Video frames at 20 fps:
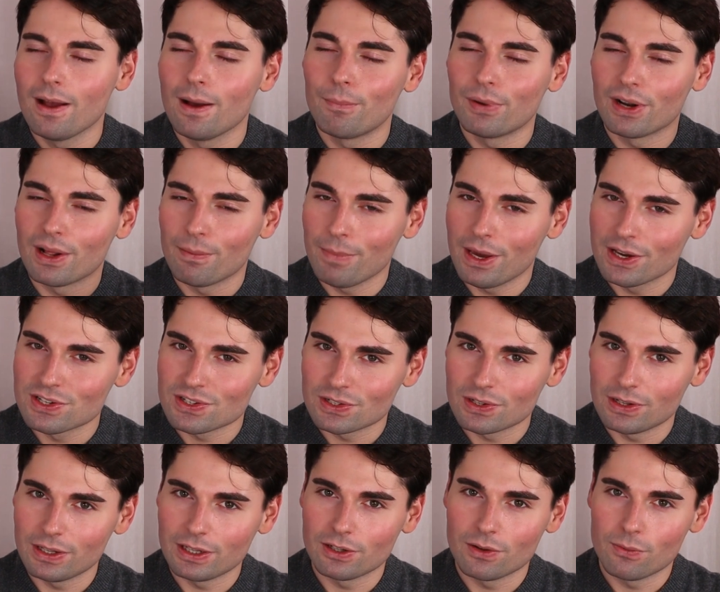but I'll make sure
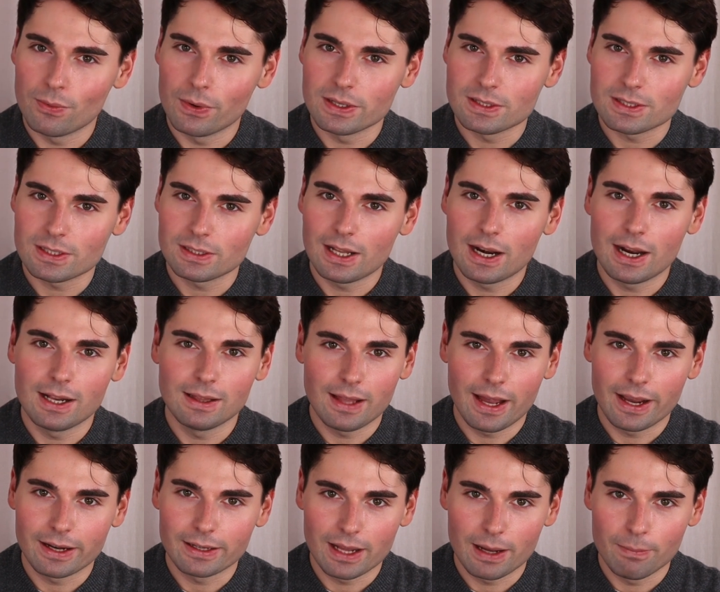to link the ones that I
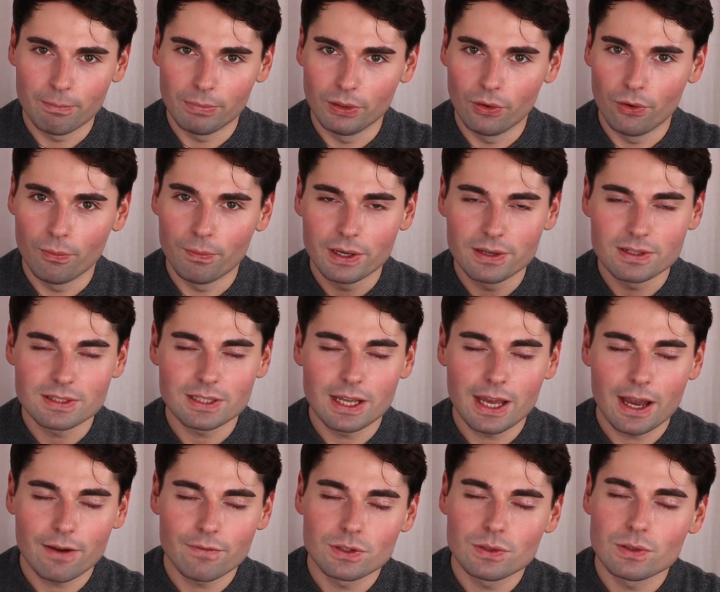like down below because they
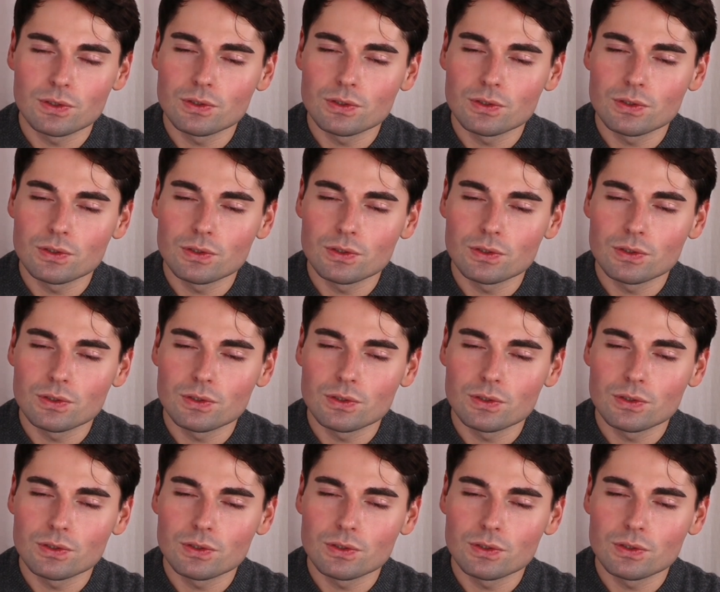have